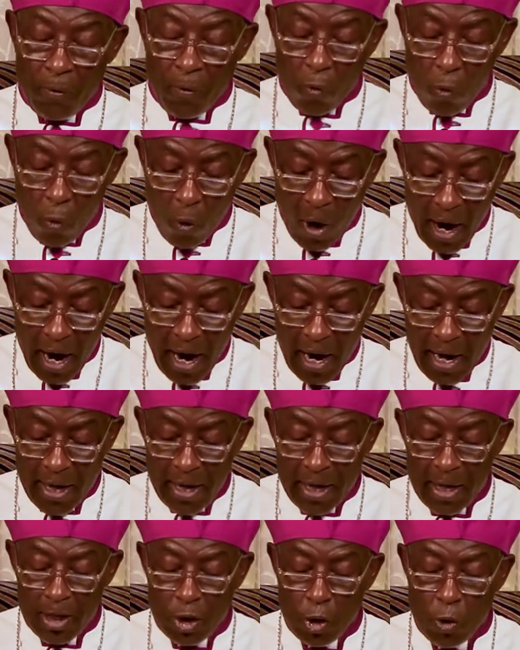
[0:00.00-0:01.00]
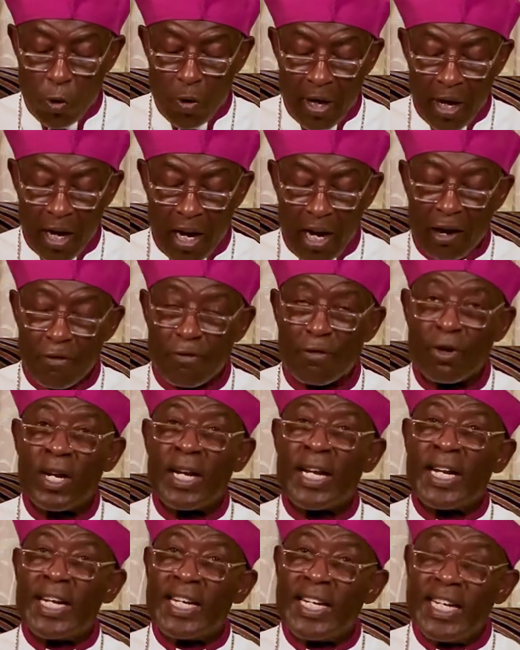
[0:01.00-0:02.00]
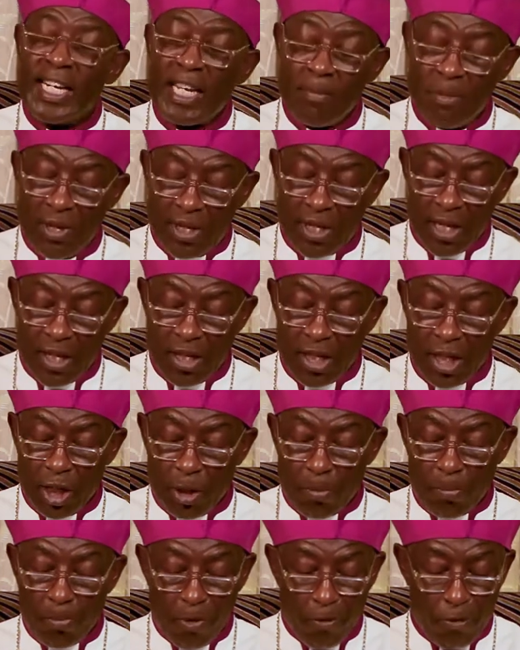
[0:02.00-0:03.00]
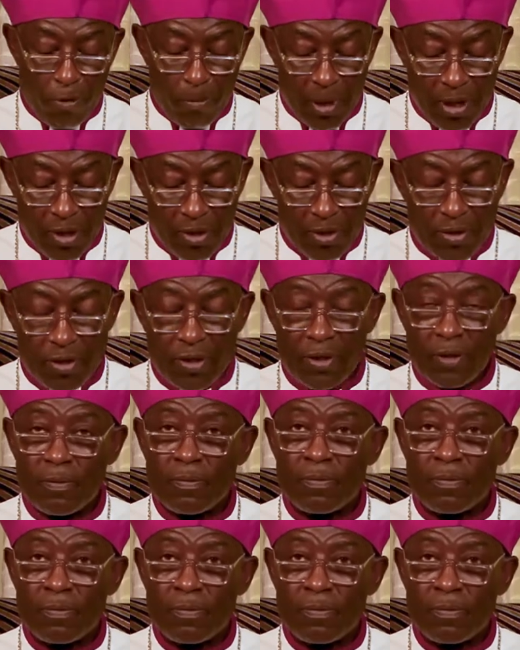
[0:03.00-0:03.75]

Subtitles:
Why do we have limited movements?